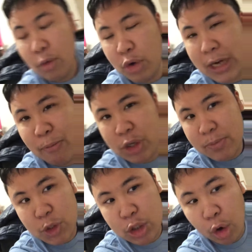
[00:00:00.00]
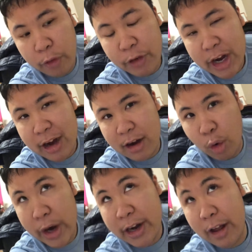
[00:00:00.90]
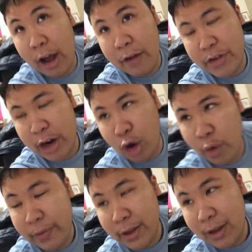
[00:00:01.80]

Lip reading: which I'm so freaking annoyed of. You know,